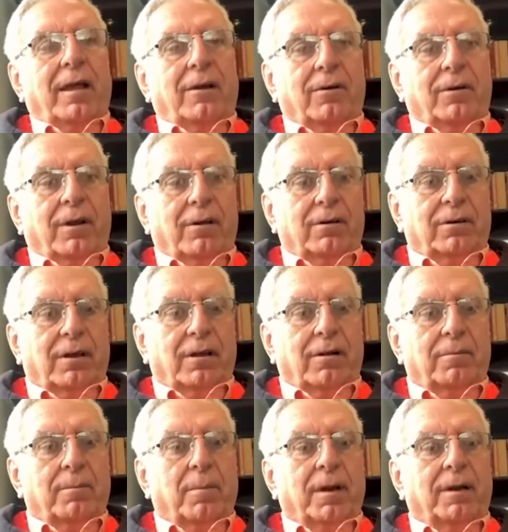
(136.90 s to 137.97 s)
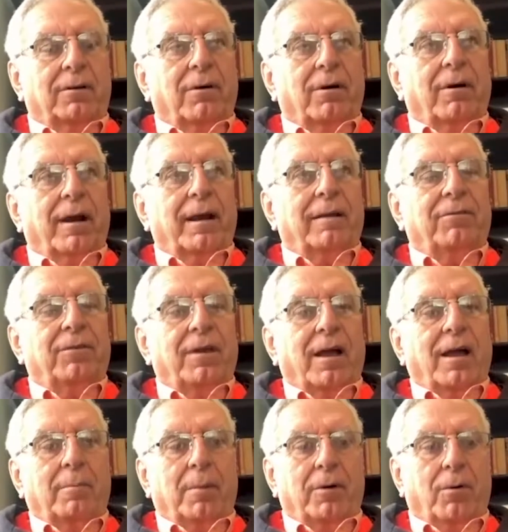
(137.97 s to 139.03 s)
Draycott Hotel, but
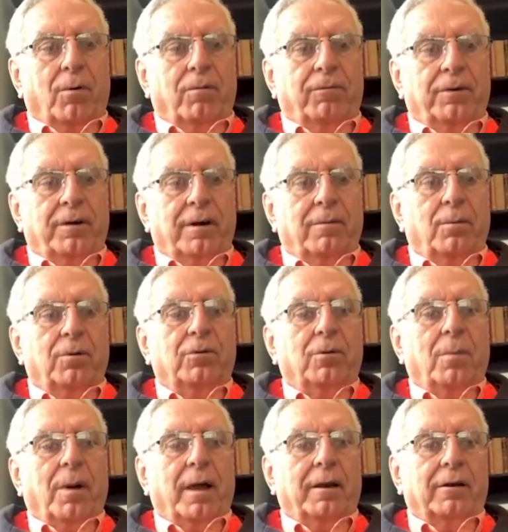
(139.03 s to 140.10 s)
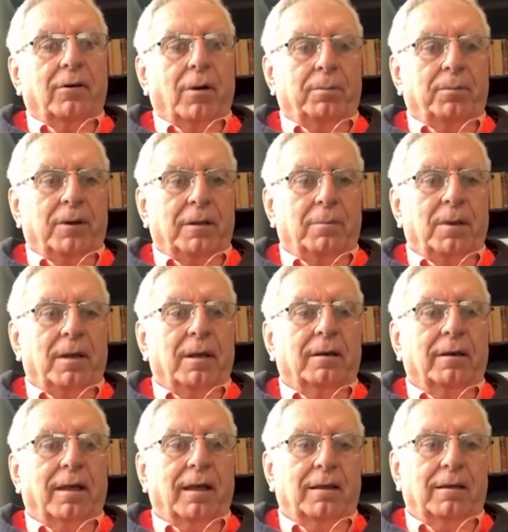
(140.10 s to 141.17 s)
regrettably I'm an orphan. Would you mind adopting me
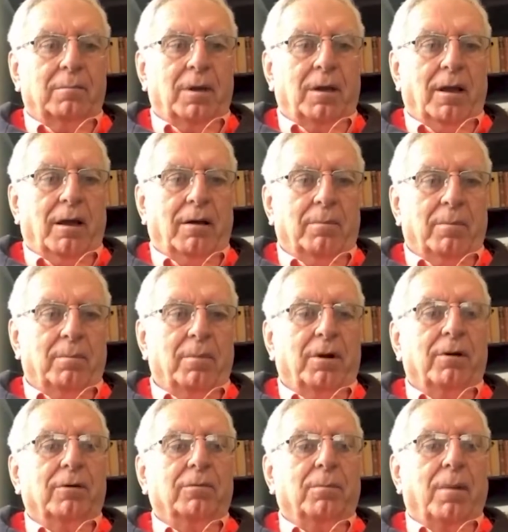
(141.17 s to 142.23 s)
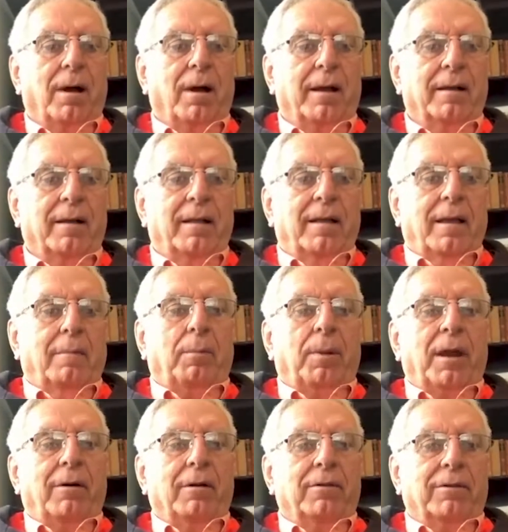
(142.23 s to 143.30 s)
and taking me home? Because my
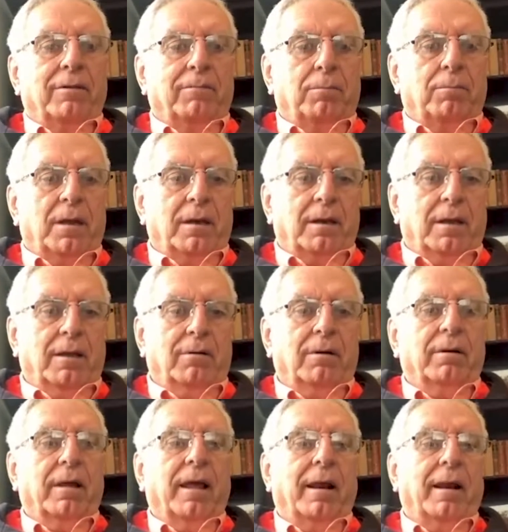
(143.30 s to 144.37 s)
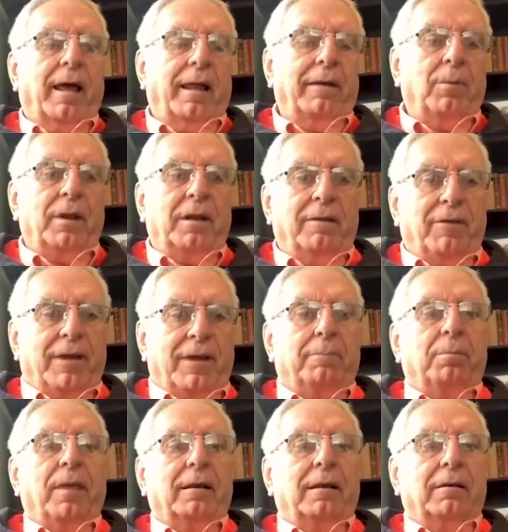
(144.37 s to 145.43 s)
parents have been killed, and we
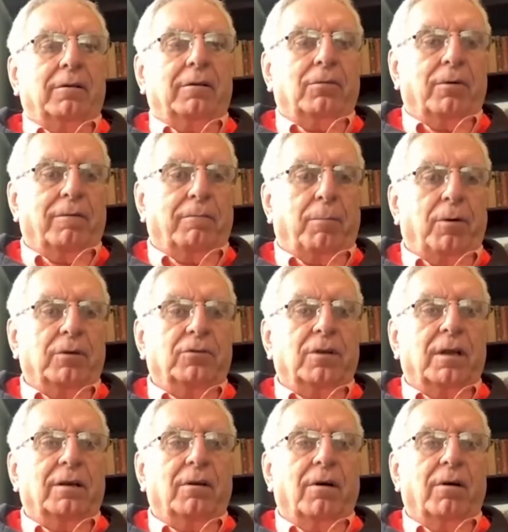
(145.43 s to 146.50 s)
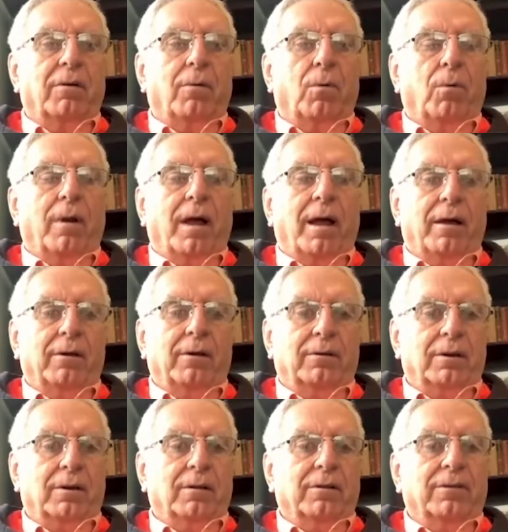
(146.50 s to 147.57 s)
developed that sort of project on all our
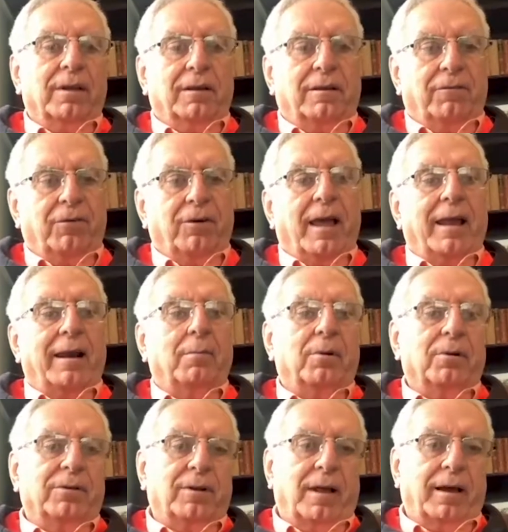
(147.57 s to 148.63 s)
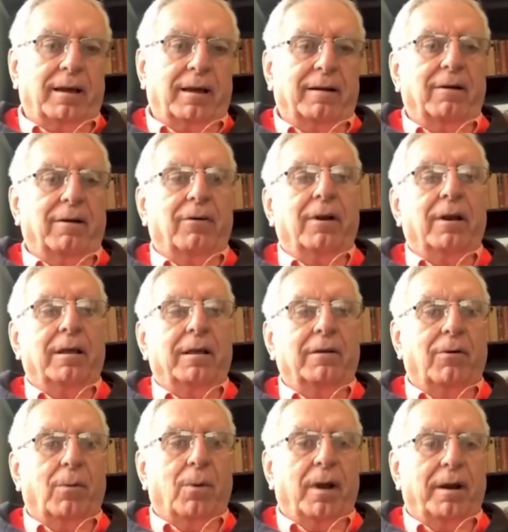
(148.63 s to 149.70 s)
hotels and different animals like our gorilla
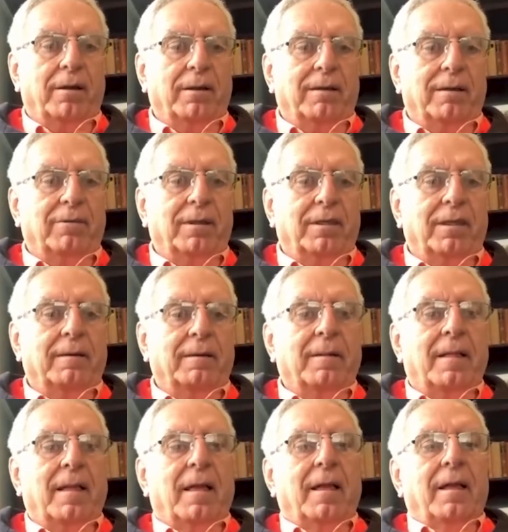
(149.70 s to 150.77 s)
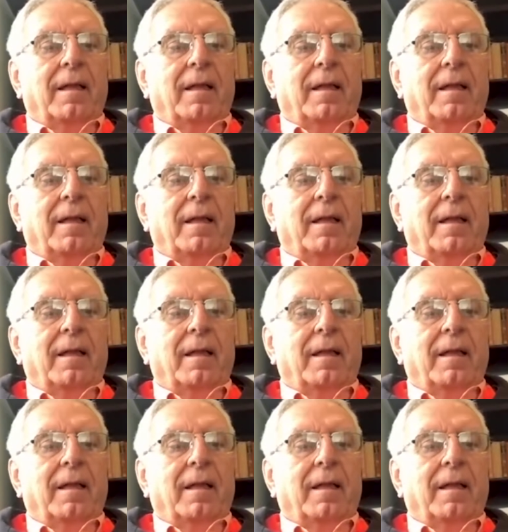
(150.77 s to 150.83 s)
in Rwanda and everything.